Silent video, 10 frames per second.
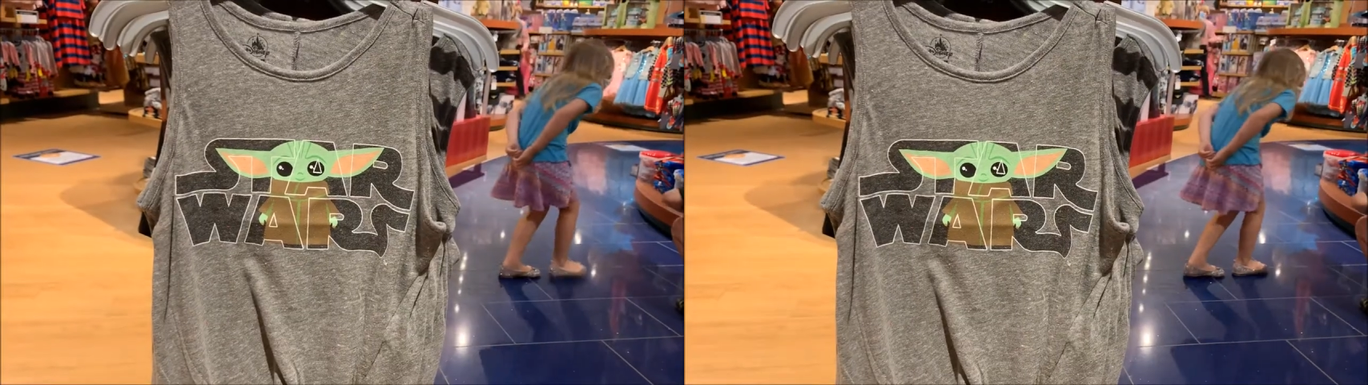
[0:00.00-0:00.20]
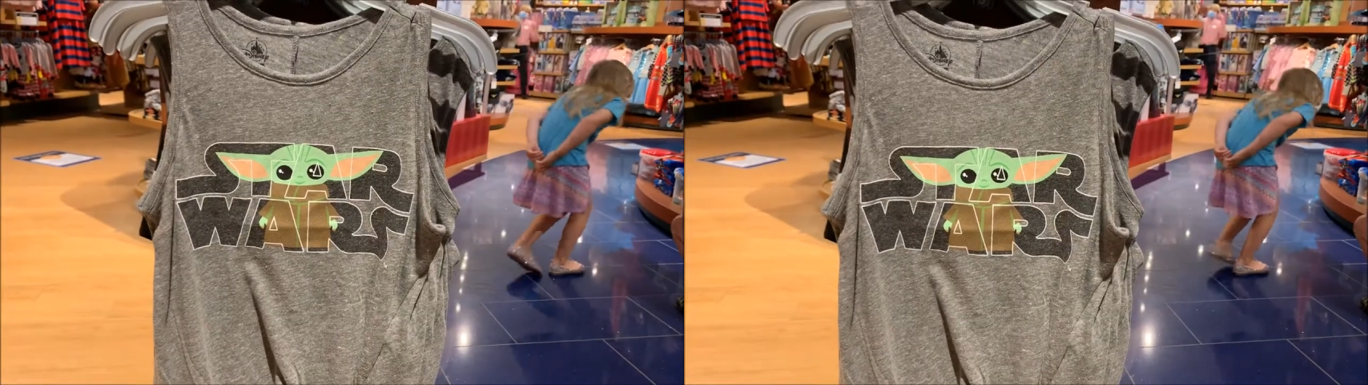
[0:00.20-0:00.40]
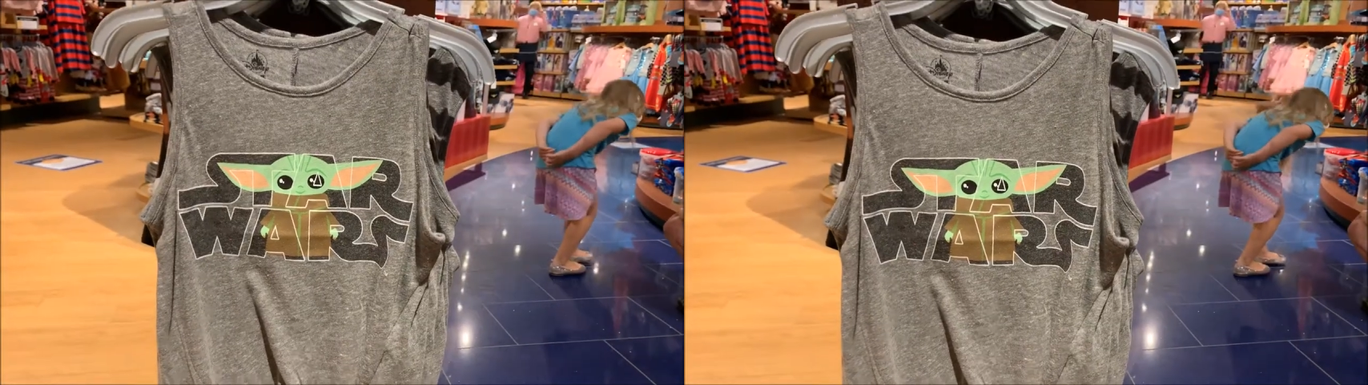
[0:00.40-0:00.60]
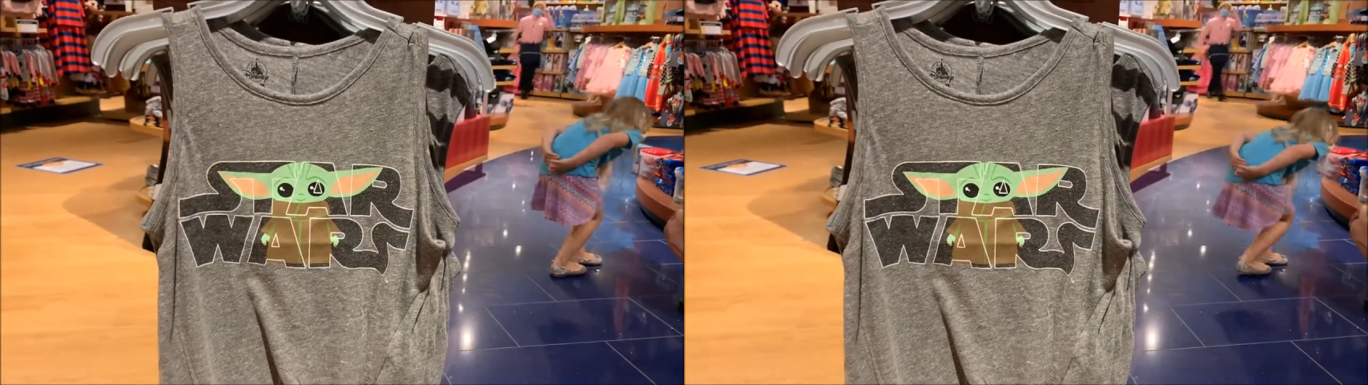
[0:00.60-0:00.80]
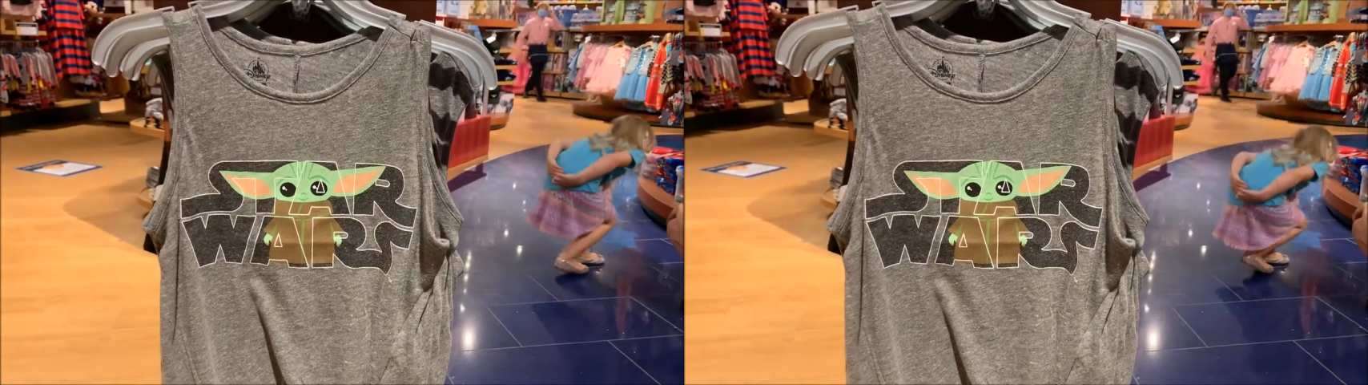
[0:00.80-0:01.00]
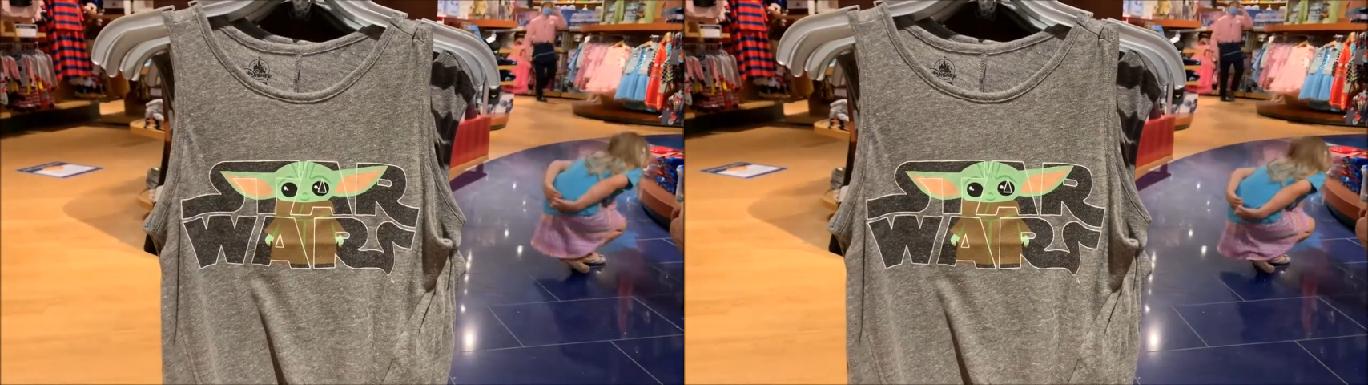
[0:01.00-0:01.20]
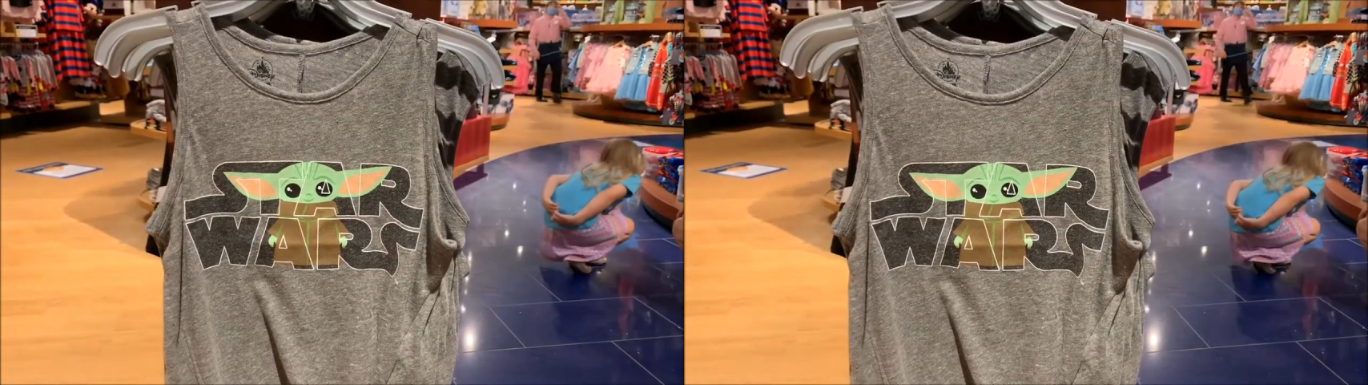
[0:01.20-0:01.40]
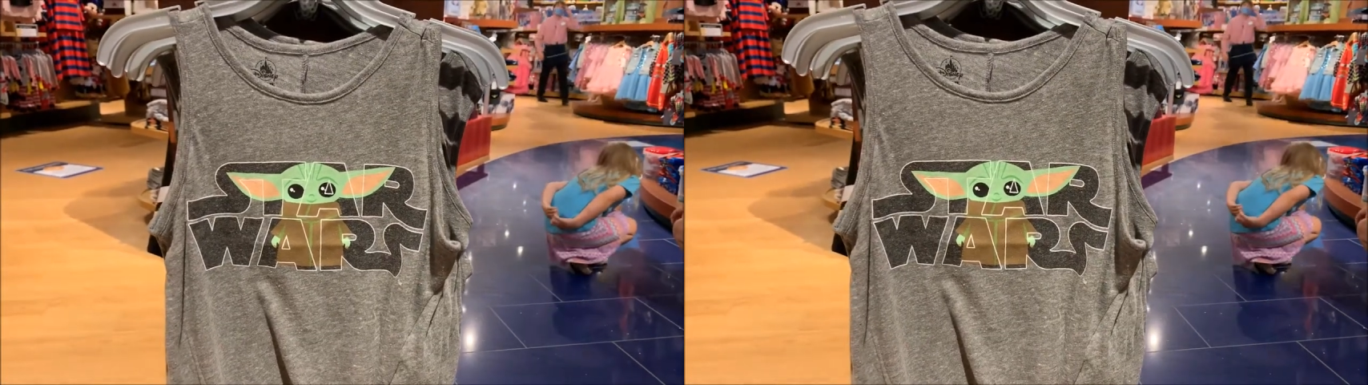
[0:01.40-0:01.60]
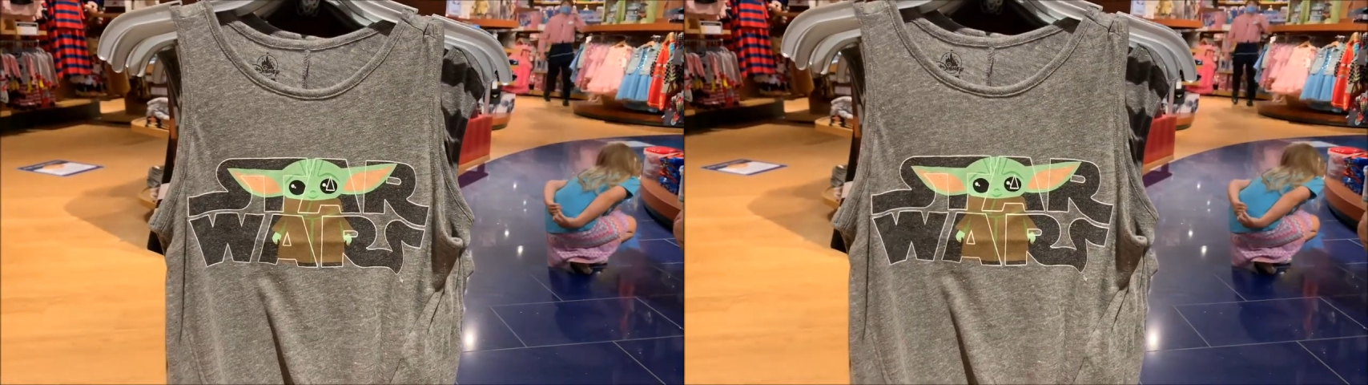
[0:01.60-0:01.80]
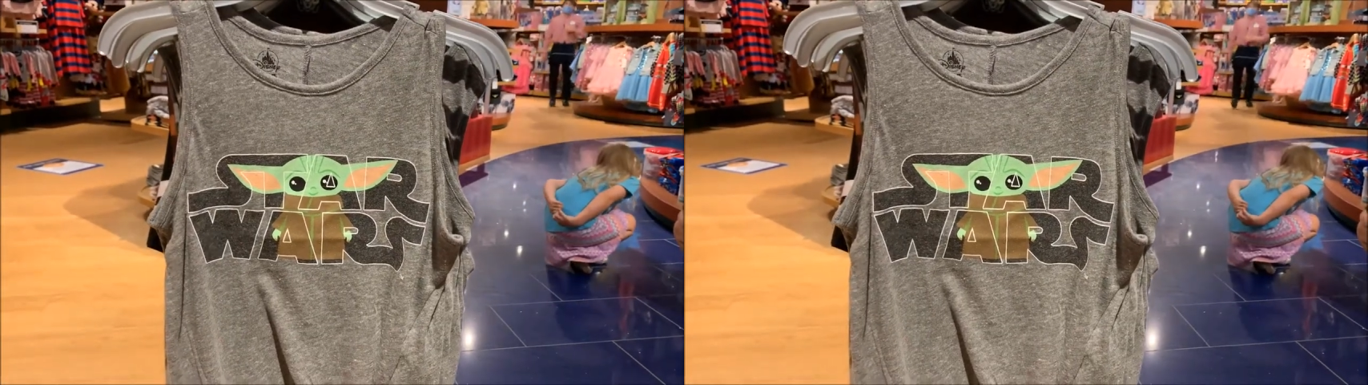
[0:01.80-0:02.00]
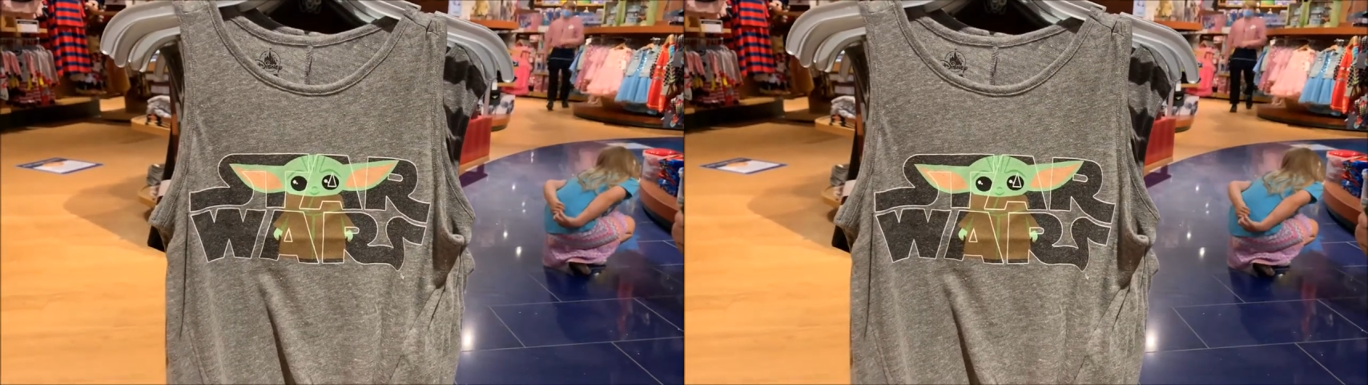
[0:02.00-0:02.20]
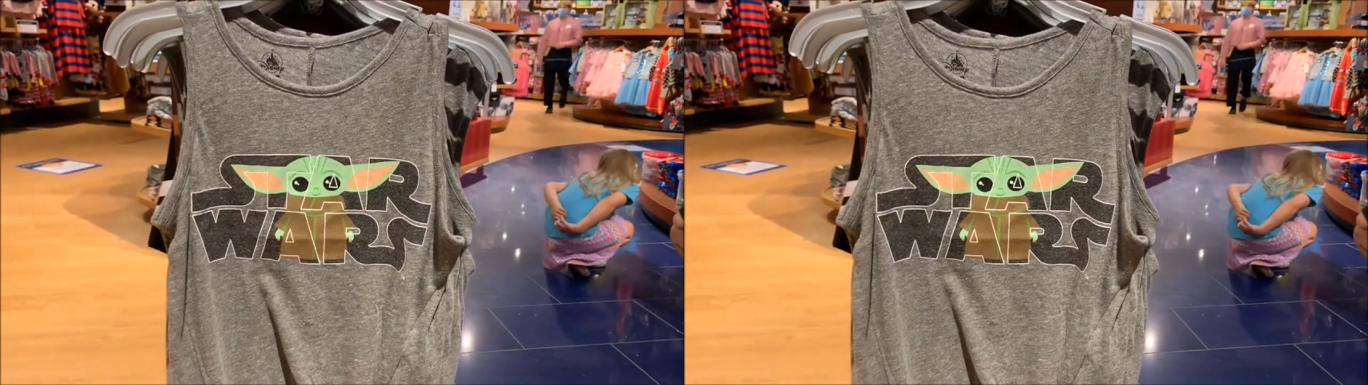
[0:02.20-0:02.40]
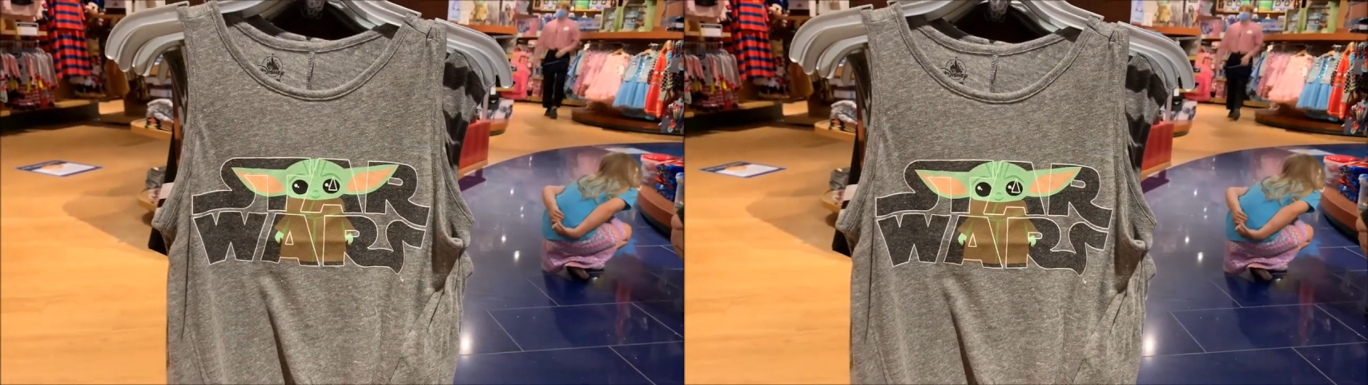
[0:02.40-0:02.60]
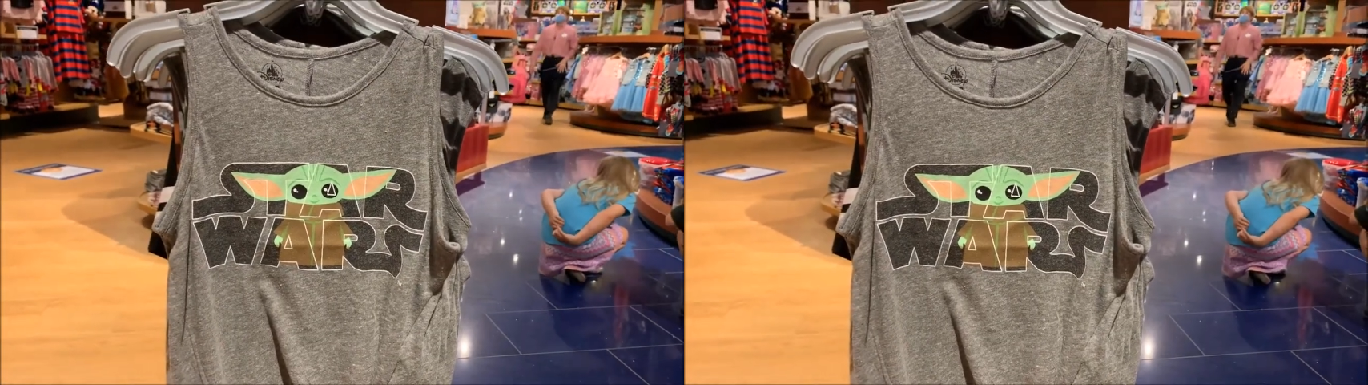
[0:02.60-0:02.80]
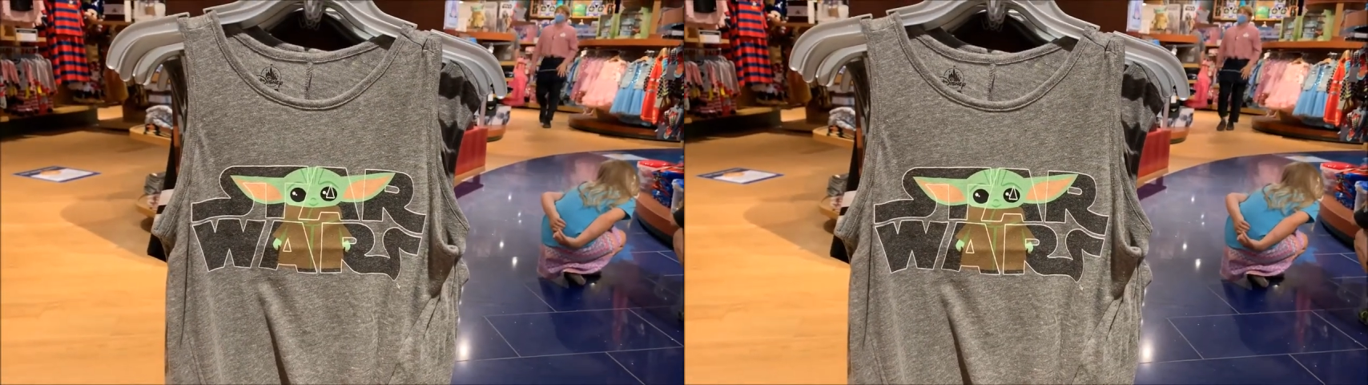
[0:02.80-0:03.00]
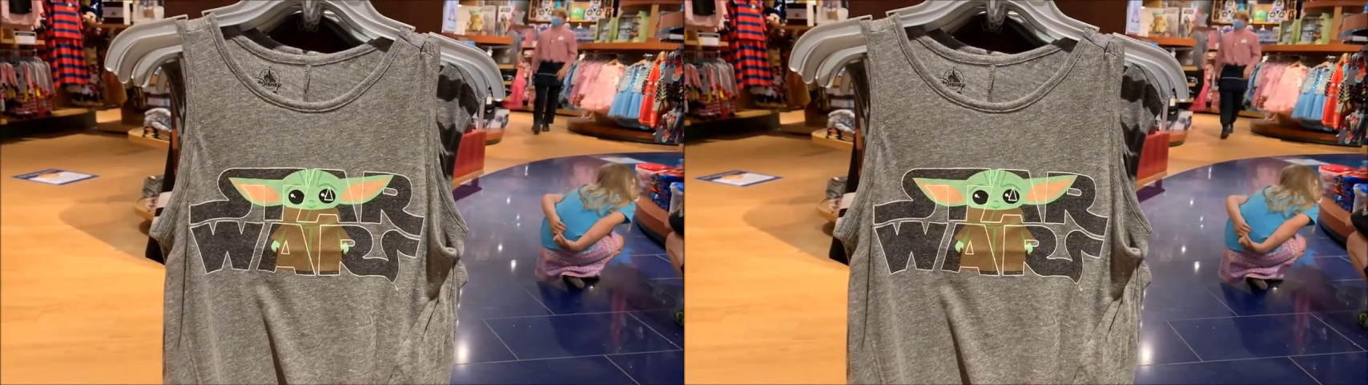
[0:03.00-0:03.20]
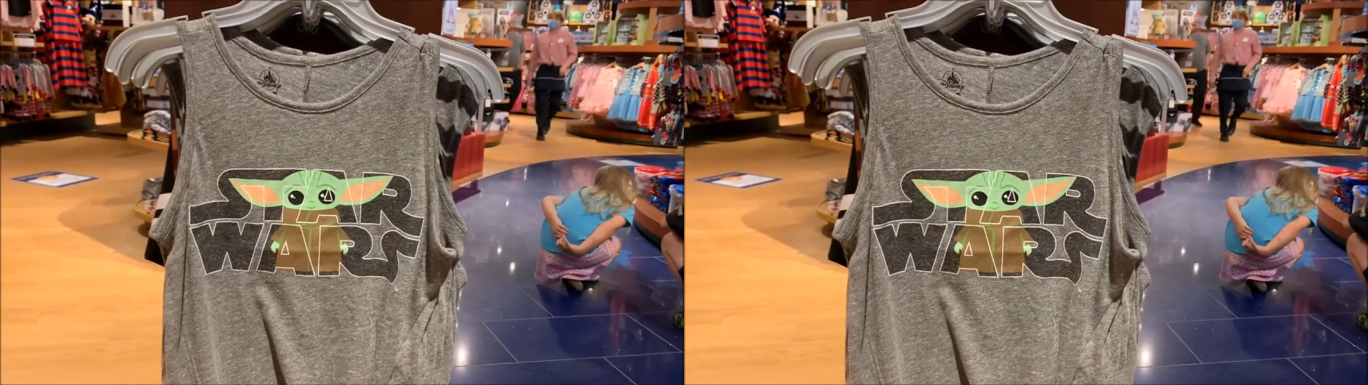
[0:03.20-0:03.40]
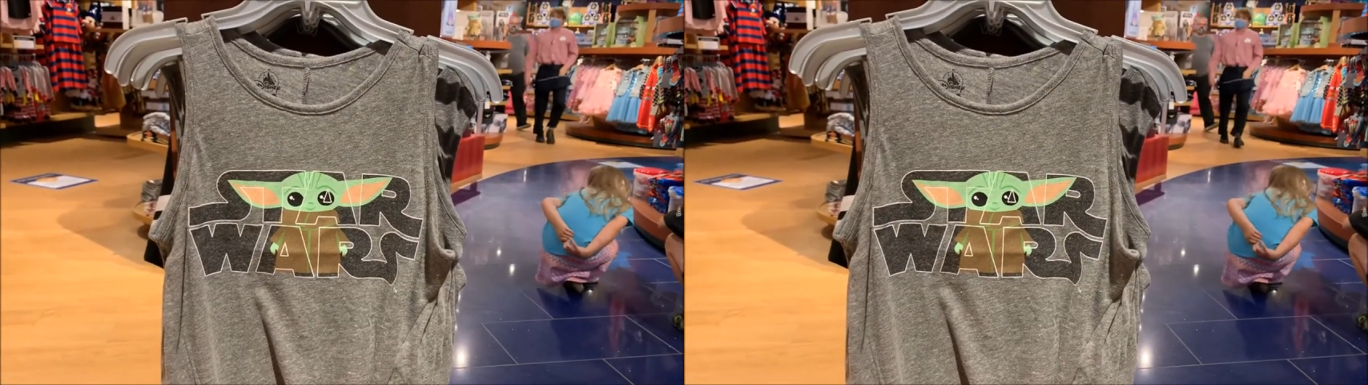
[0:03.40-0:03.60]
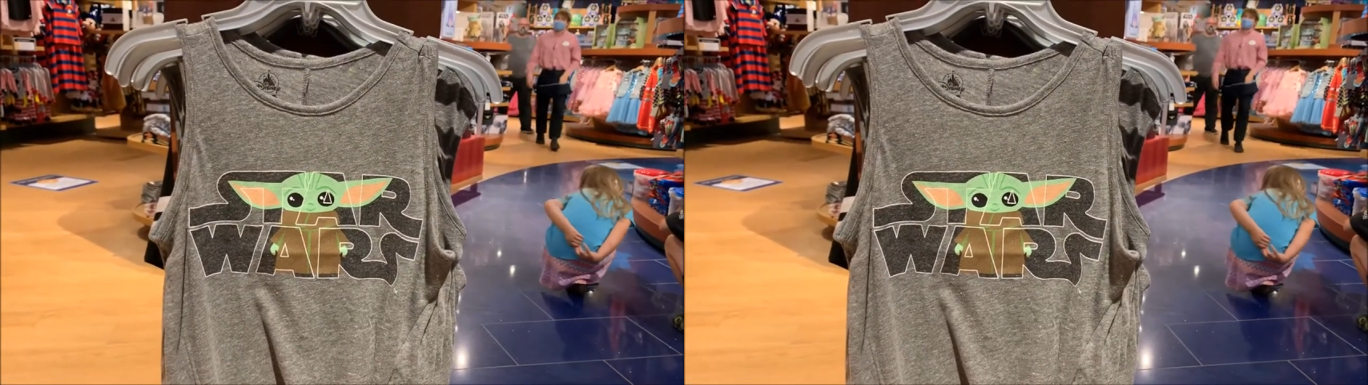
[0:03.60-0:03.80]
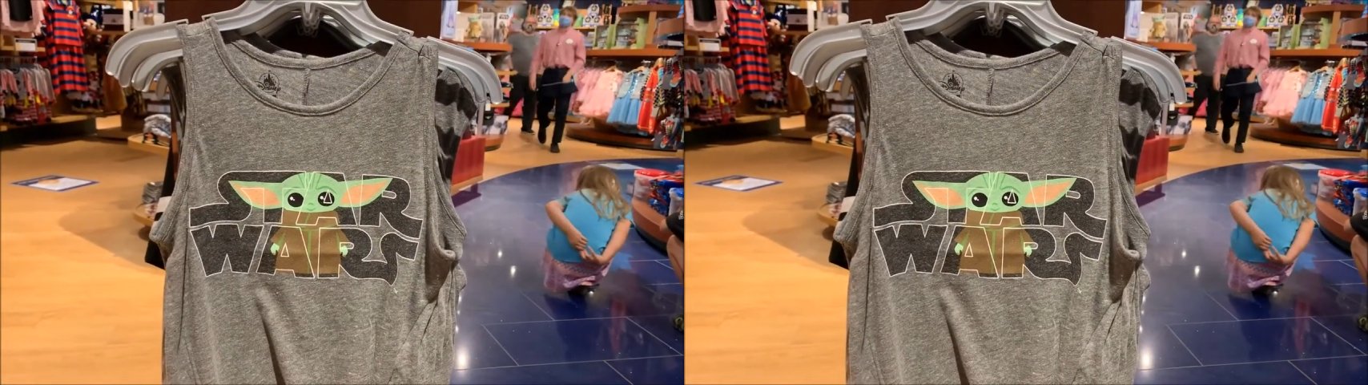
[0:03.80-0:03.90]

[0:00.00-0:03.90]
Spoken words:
No face is visible, so there are no lips to read.